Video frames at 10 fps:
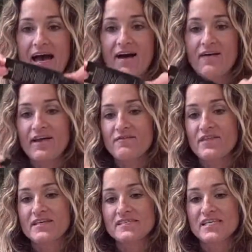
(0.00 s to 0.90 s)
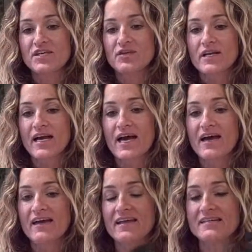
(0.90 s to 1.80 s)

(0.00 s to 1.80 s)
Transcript: out of this Cutica